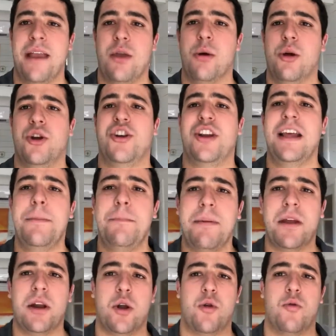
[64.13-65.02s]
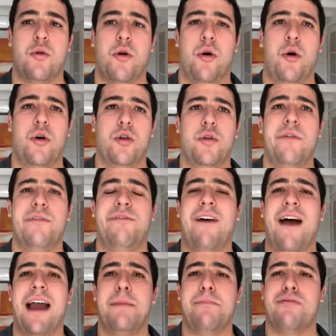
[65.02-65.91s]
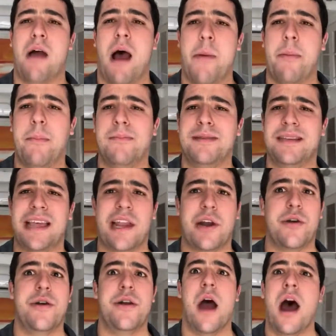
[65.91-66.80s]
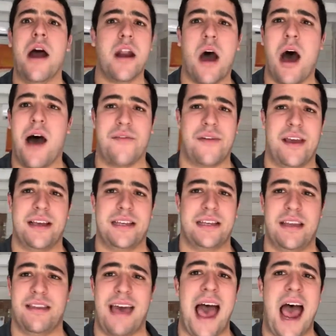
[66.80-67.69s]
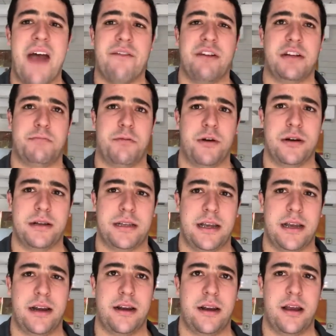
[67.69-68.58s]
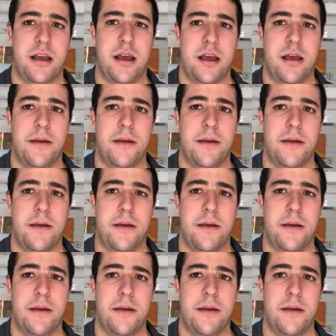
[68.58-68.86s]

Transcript: and you're deep in a role, you find problems that are not obvious to the average person.